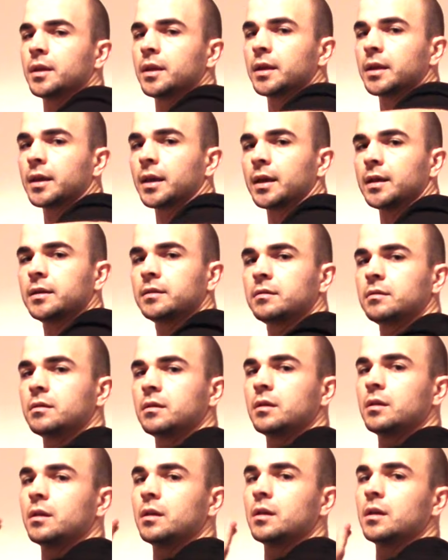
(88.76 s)
Again,
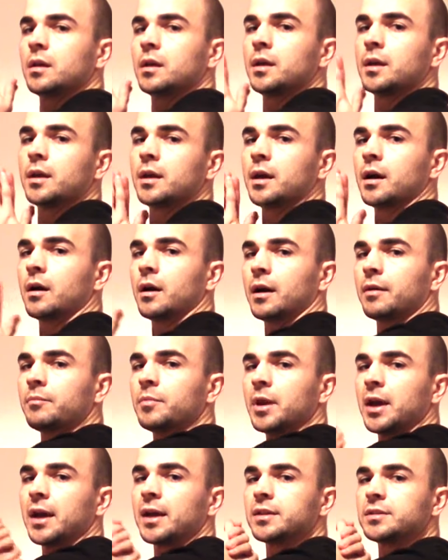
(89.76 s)
I'll have
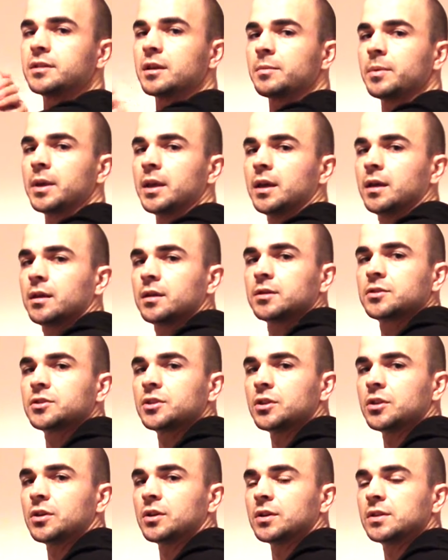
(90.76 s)
my hands up here so
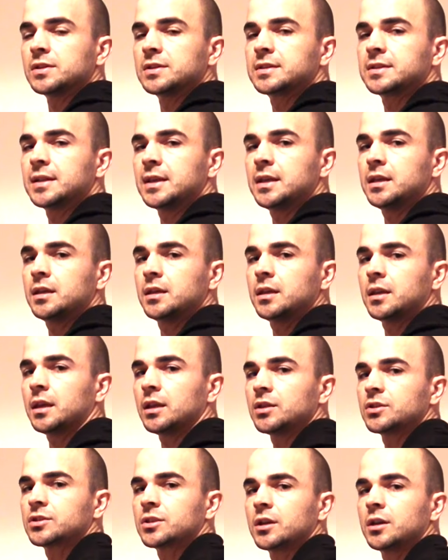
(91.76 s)
you can see
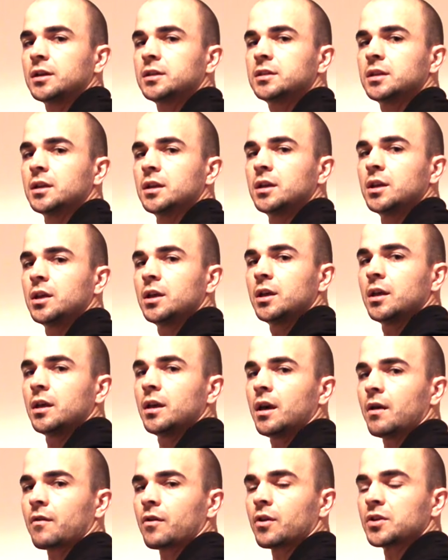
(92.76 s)
each side.
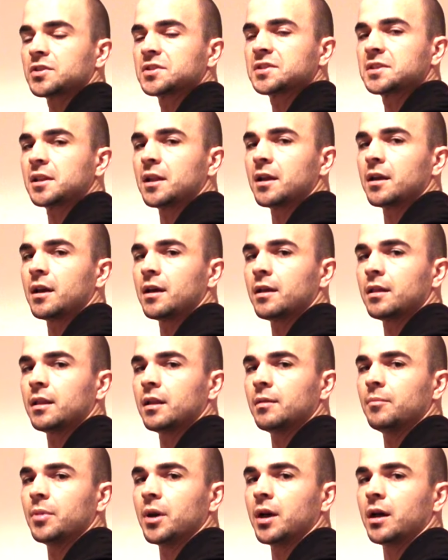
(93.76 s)
I've got a slight
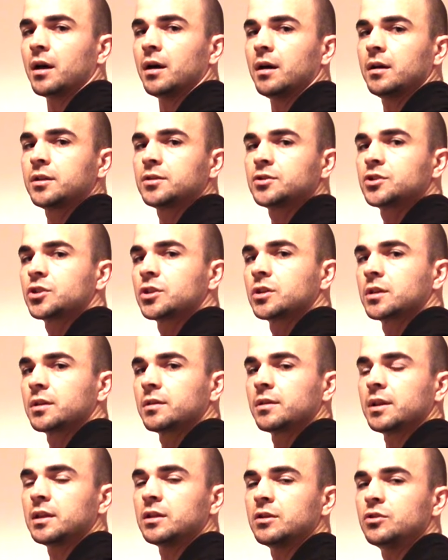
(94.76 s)
lumbar arch
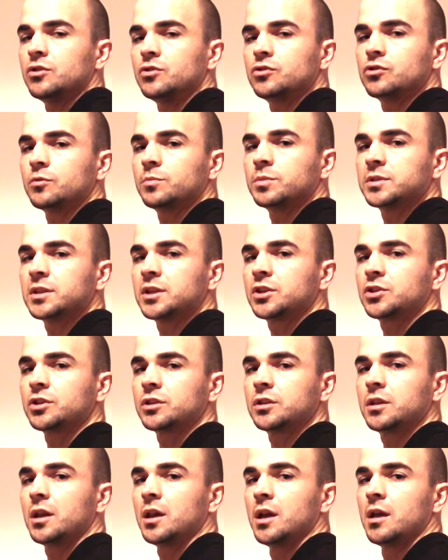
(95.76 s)
in a neutral
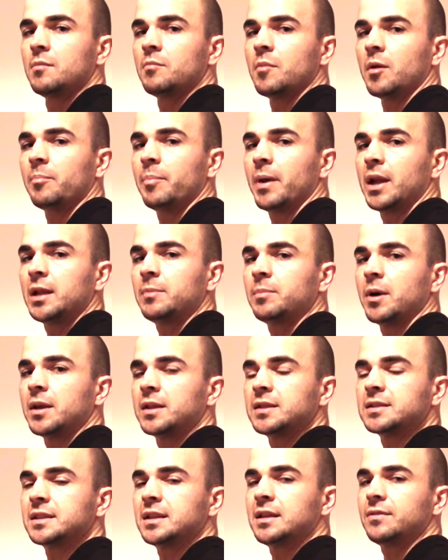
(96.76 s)
position. My belly
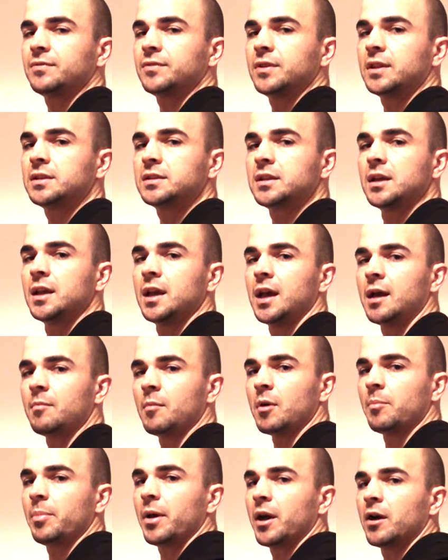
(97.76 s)
button's lifted and
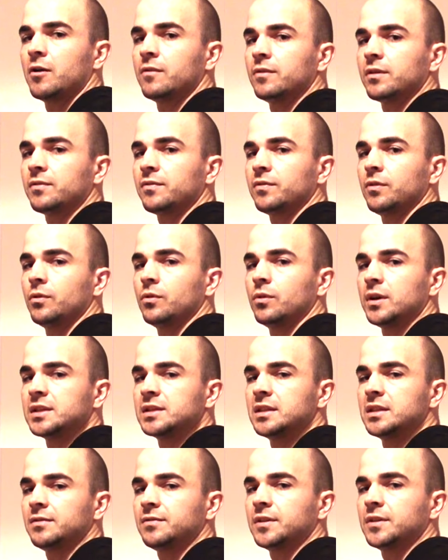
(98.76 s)
my pelvic floor
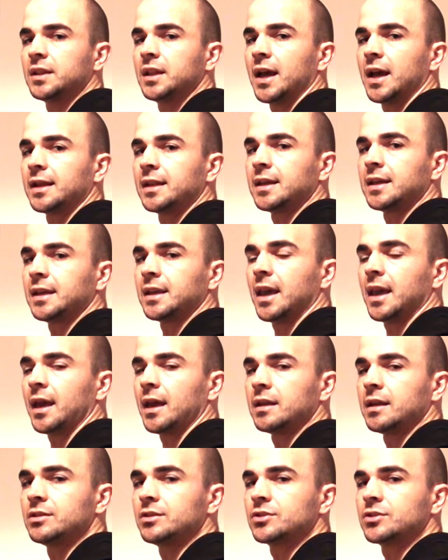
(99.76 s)
is lifted and
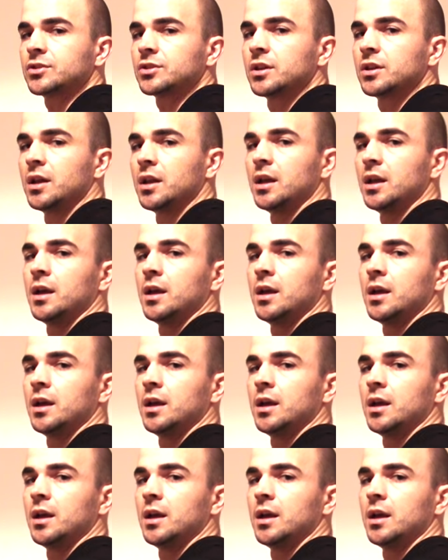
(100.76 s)
engaged.